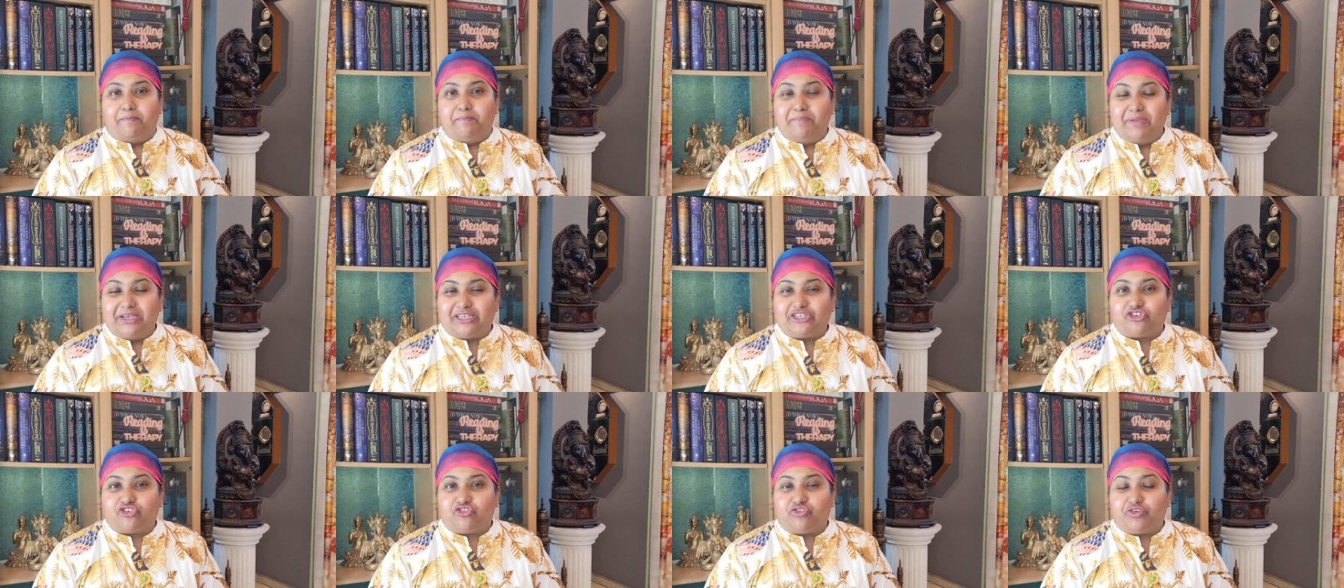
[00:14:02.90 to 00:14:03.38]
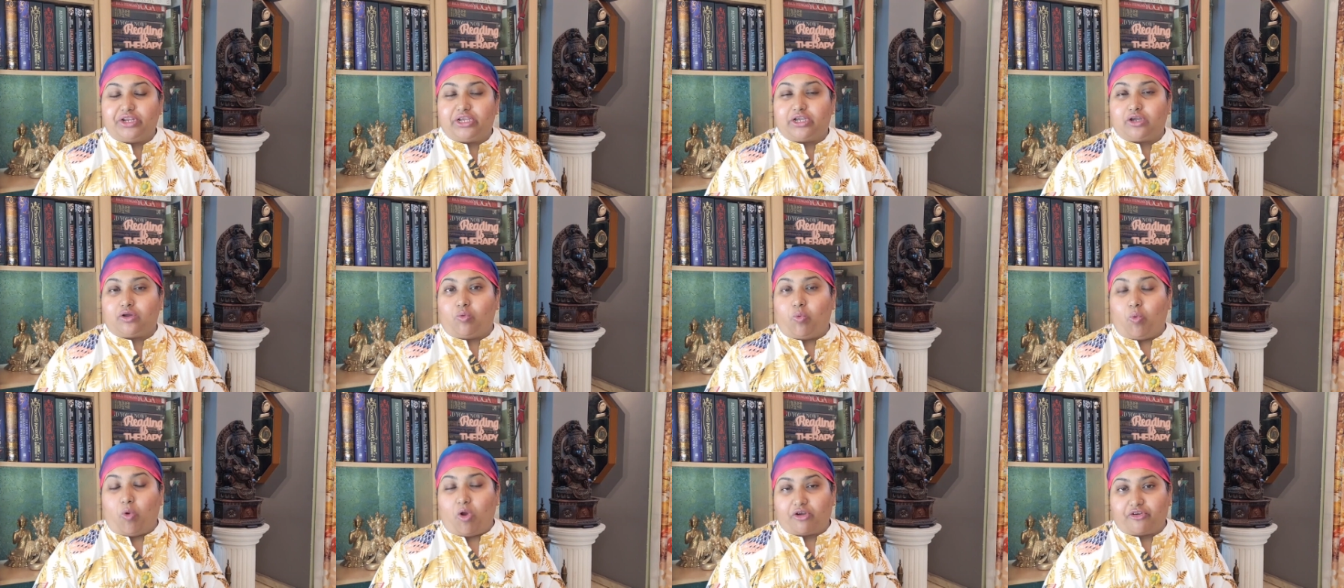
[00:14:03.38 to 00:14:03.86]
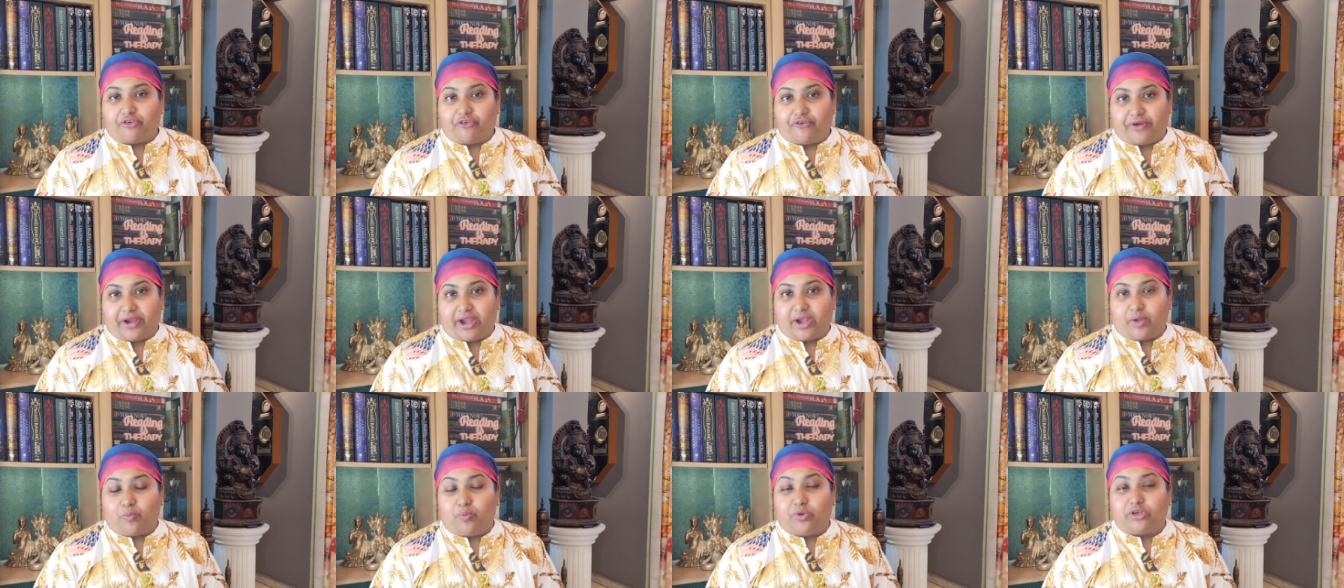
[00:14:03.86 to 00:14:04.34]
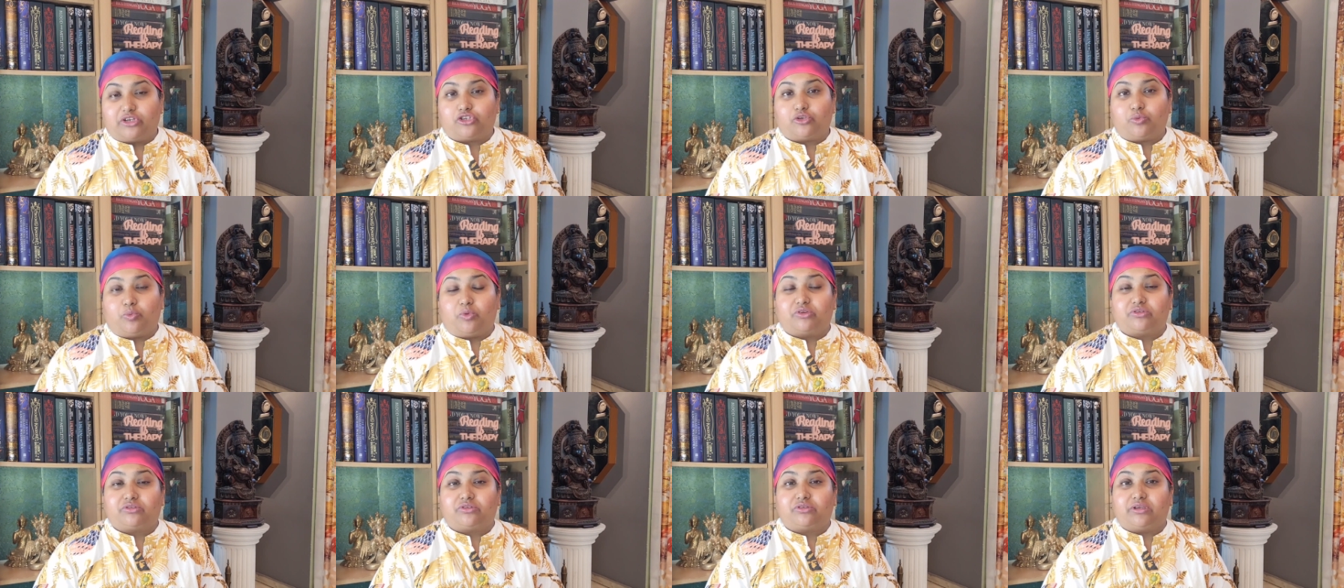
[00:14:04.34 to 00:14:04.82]
mystery quartet
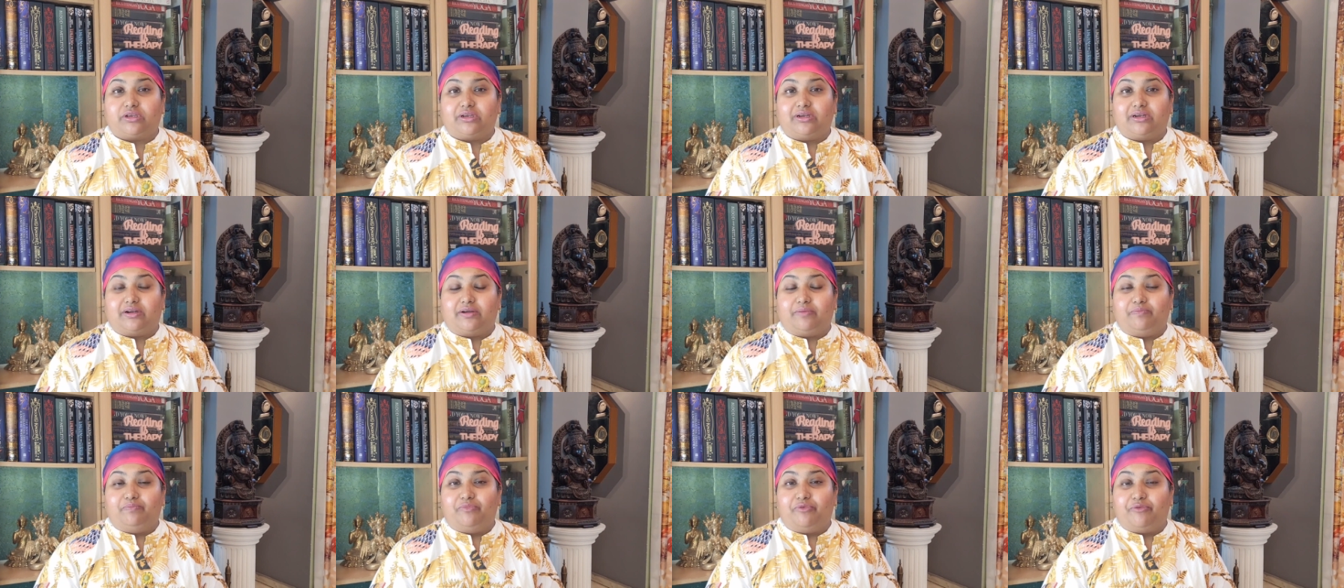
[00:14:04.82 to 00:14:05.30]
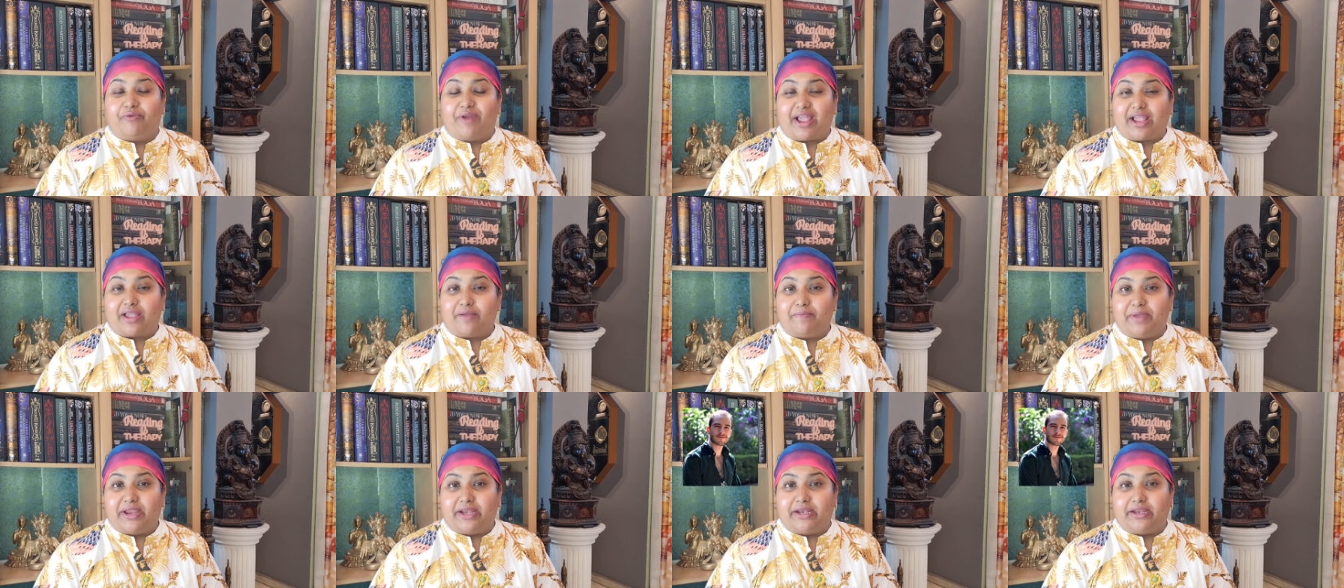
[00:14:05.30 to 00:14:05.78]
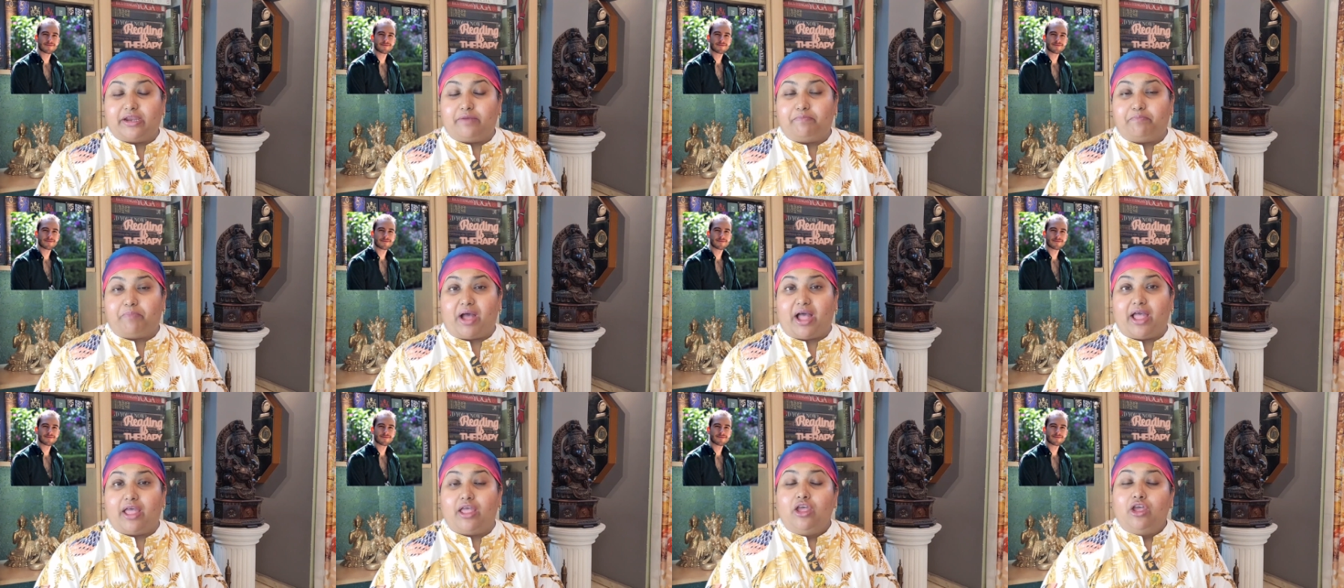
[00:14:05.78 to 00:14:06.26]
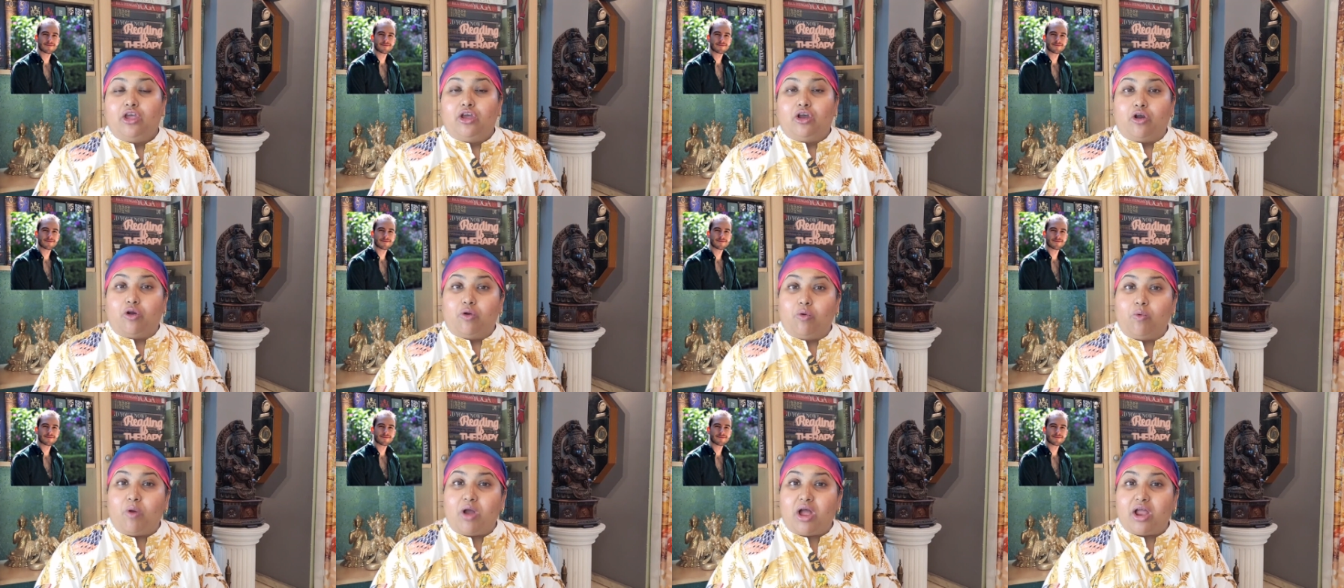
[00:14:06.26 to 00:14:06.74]
which was recommended by
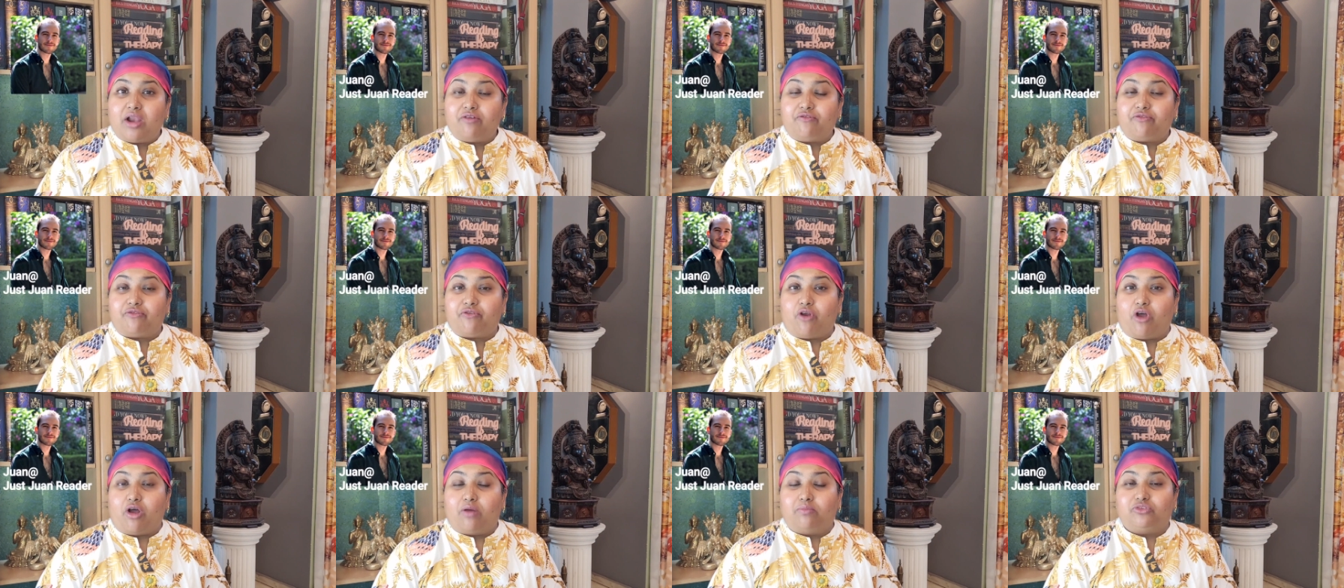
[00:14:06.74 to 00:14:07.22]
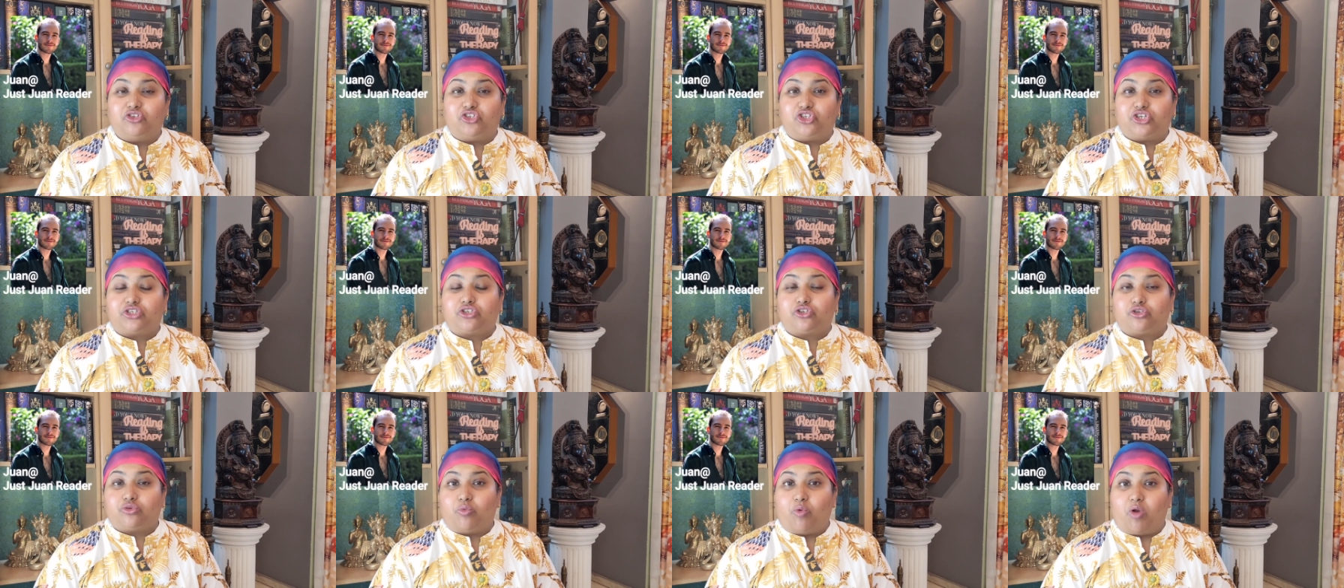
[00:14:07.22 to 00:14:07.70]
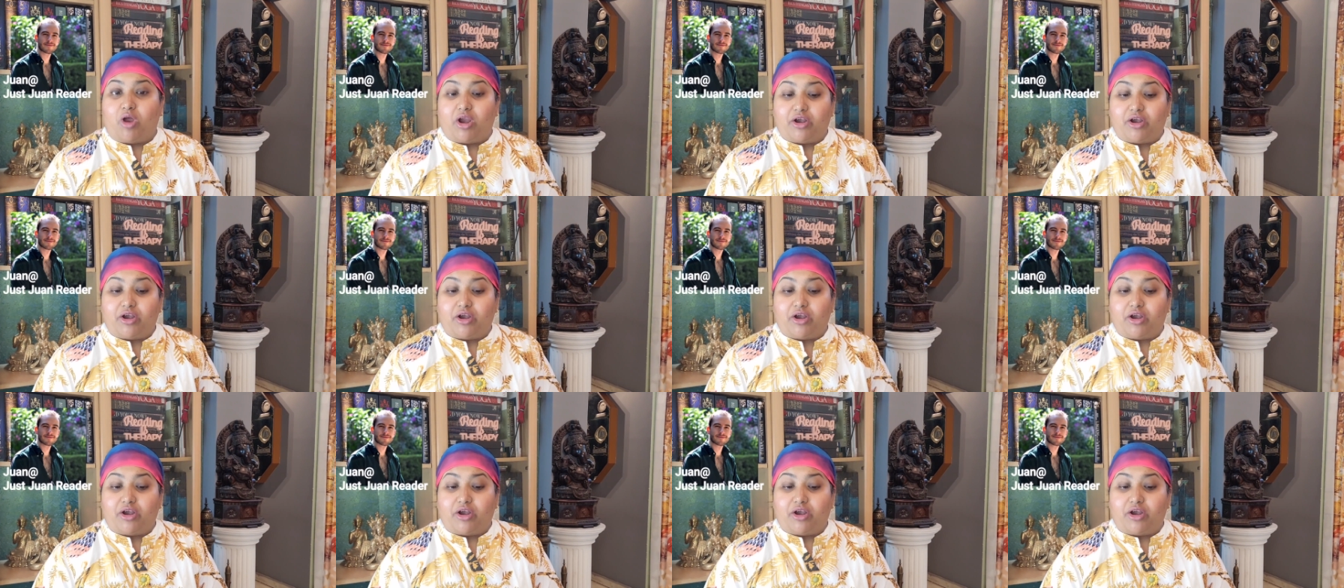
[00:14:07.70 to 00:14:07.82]
Juan from Just